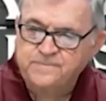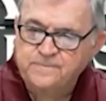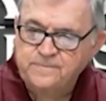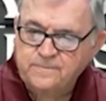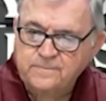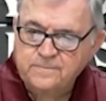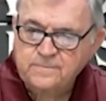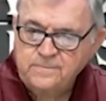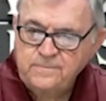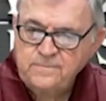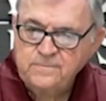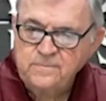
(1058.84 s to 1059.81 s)

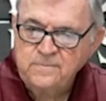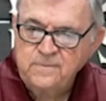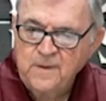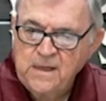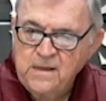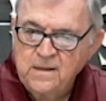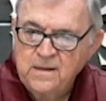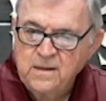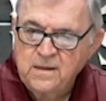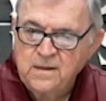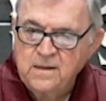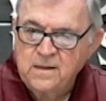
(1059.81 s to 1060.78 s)

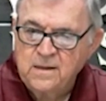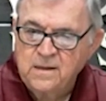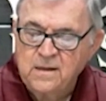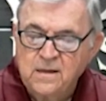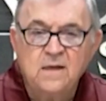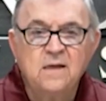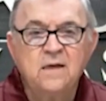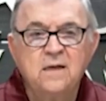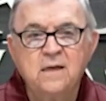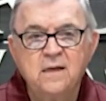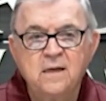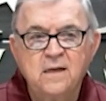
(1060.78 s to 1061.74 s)

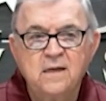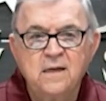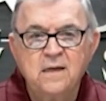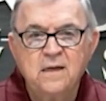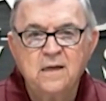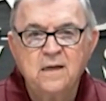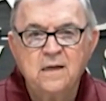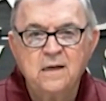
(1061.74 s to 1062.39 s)
[no speech]